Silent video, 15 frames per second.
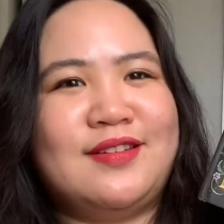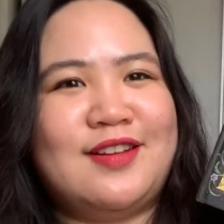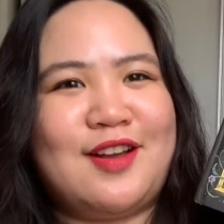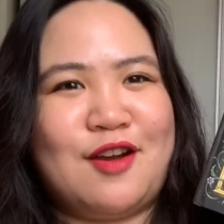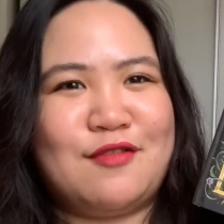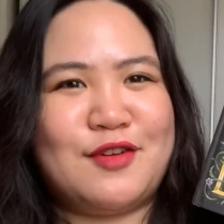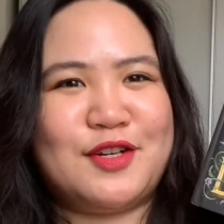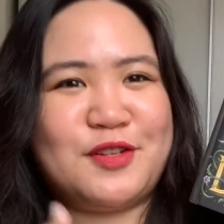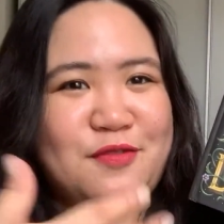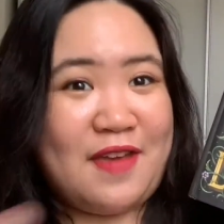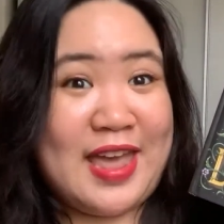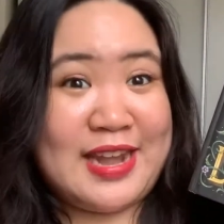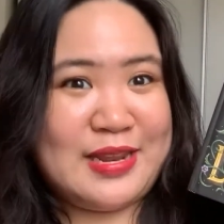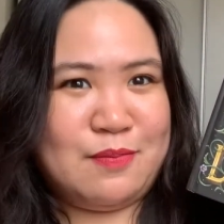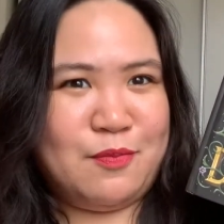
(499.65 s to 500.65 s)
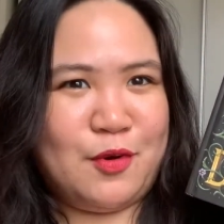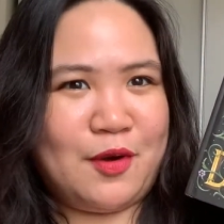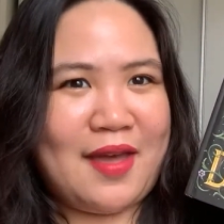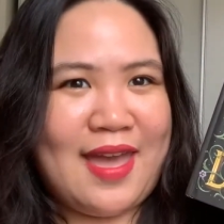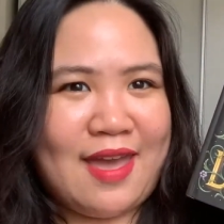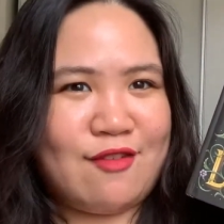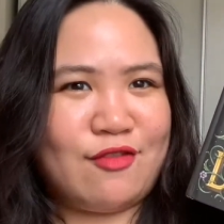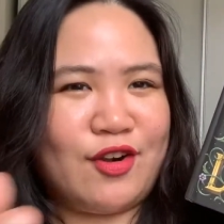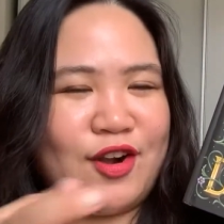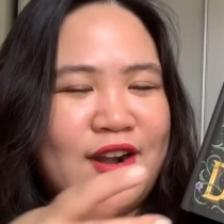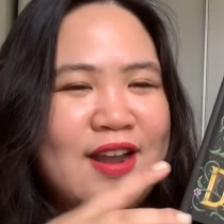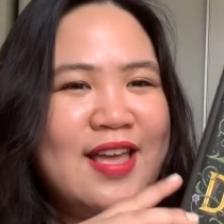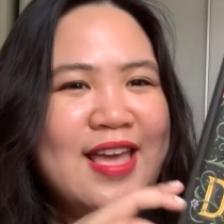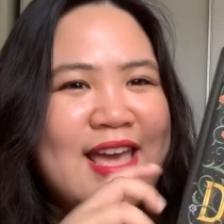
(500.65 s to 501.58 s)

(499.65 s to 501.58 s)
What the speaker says: covers of any book ever.